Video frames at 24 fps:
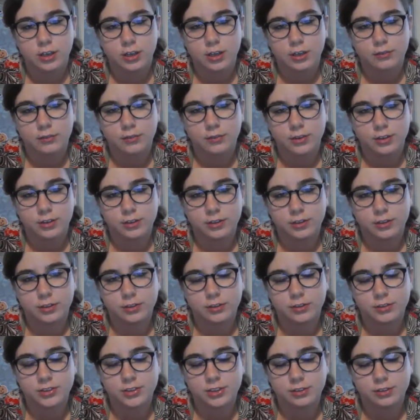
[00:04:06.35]
of
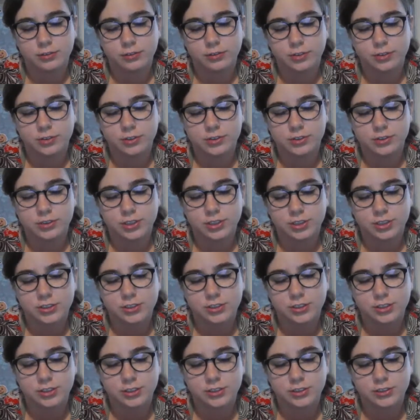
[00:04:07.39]
the single
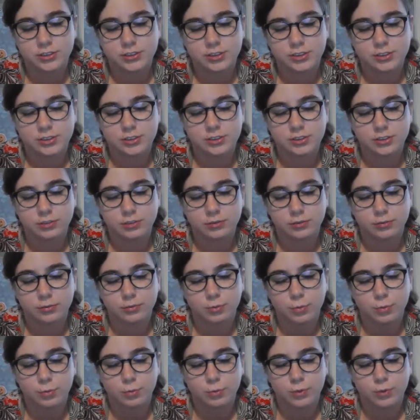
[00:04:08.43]
crochets in this. So
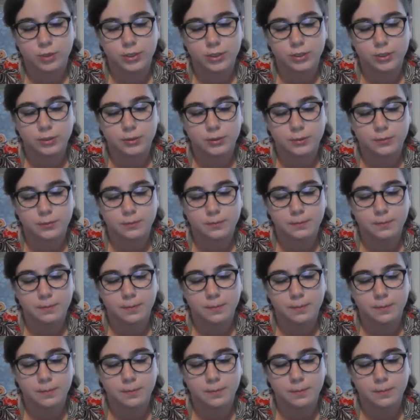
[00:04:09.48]
1,